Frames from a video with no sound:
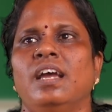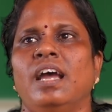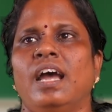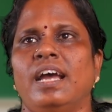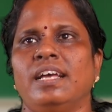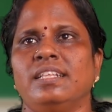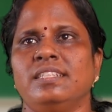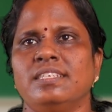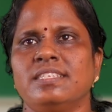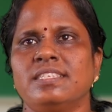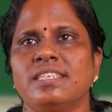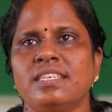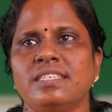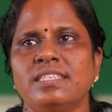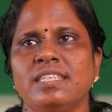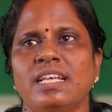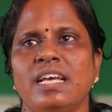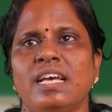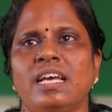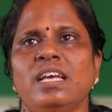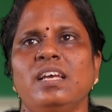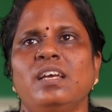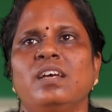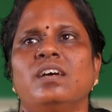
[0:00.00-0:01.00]
And this is
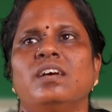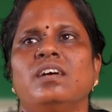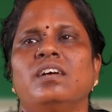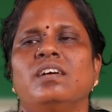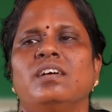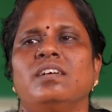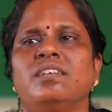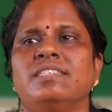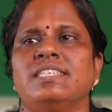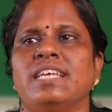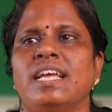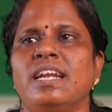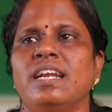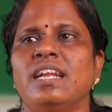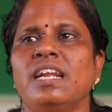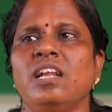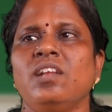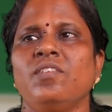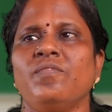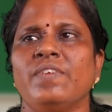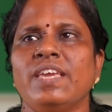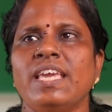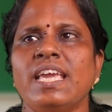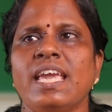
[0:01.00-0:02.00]
the
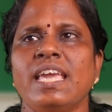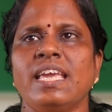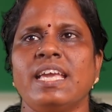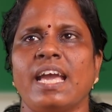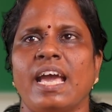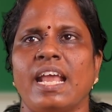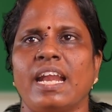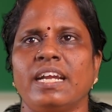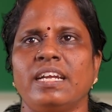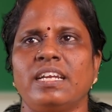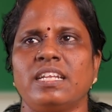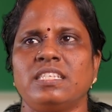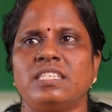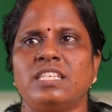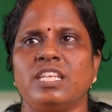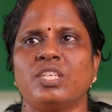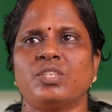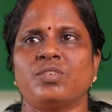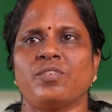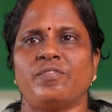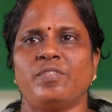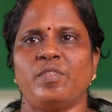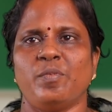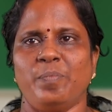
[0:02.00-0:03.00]
general VI
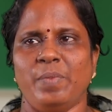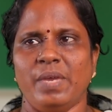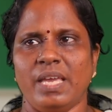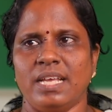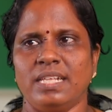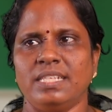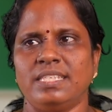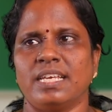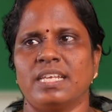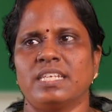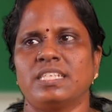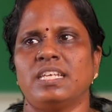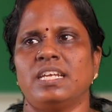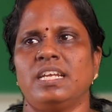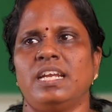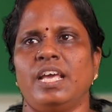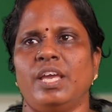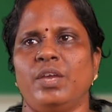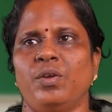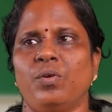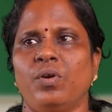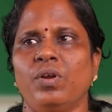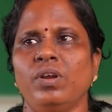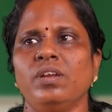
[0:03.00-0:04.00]
characteristics of the PN junction
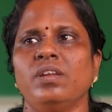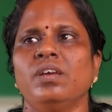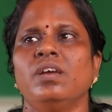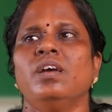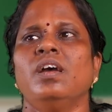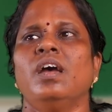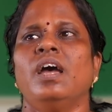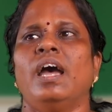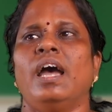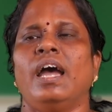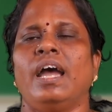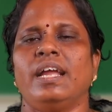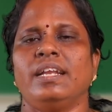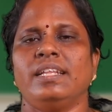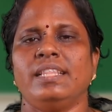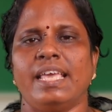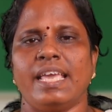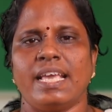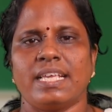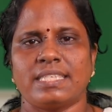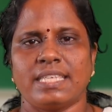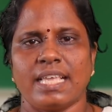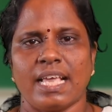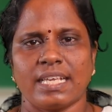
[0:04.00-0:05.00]
diode. And the
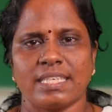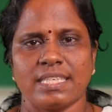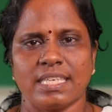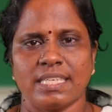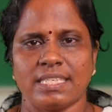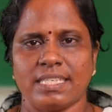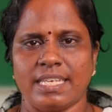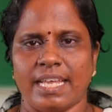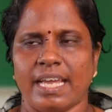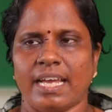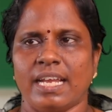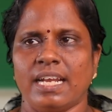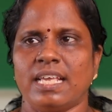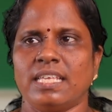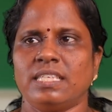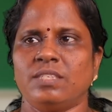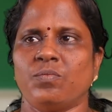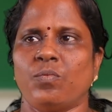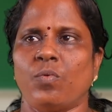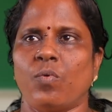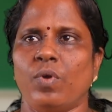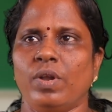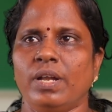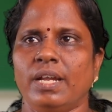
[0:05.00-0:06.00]
x-axis is taken as
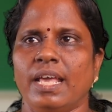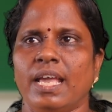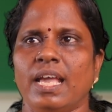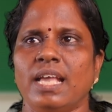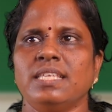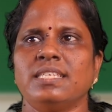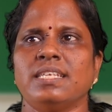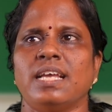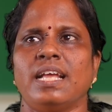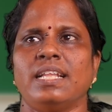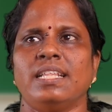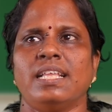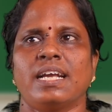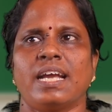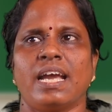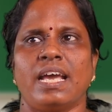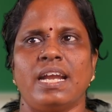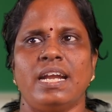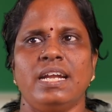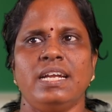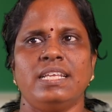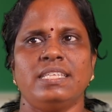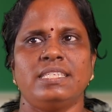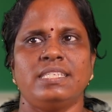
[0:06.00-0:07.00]
voltage and the
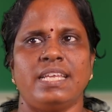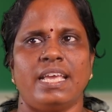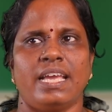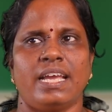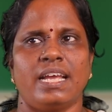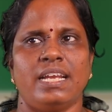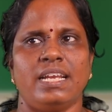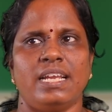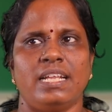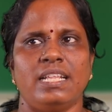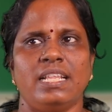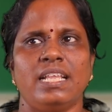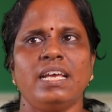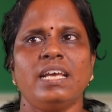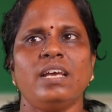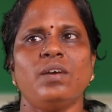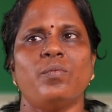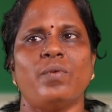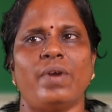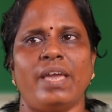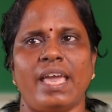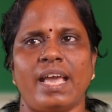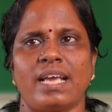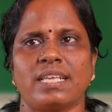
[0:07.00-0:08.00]
current is taken in the
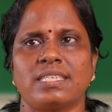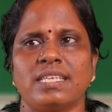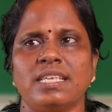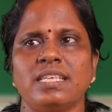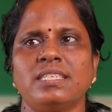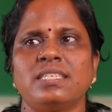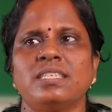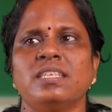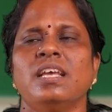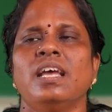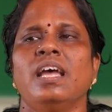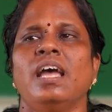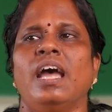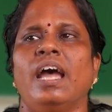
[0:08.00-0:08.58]
y-axis.